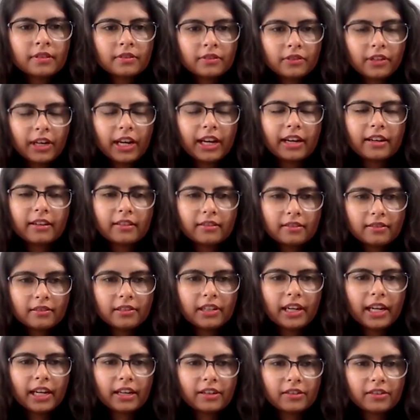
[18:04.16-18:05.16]
Right.
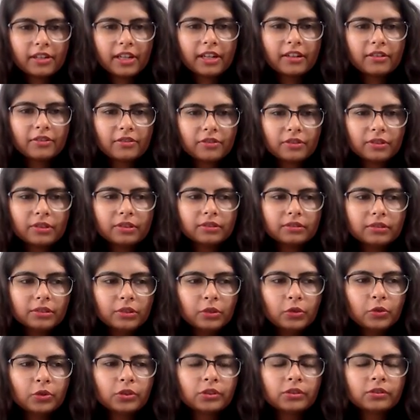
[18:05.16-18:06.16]
So
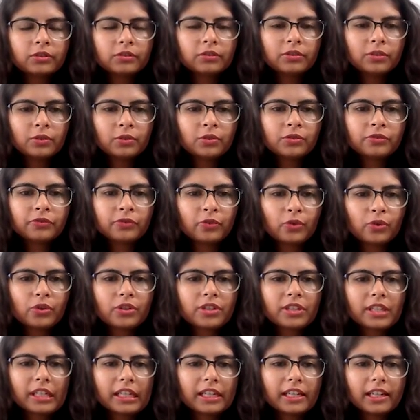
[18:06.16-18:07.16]
no
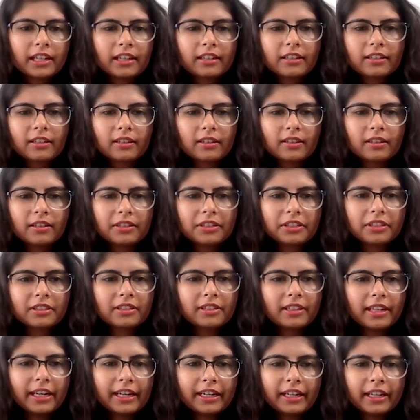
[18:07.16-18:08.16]
forcing it,
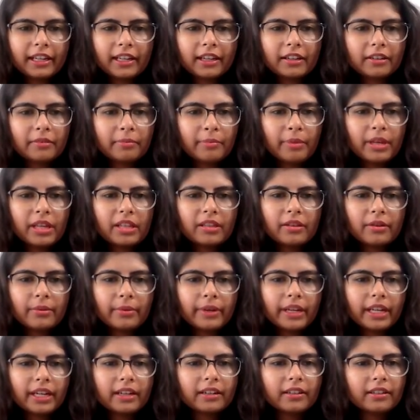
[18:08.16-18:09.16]
just letting it be the
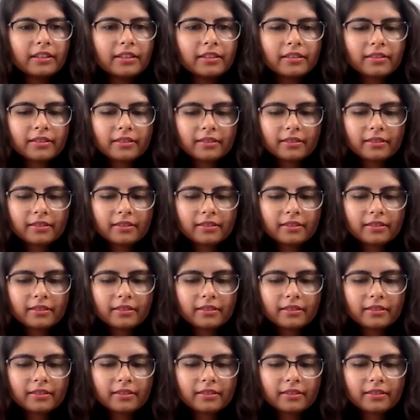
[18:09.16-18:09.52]
way it is,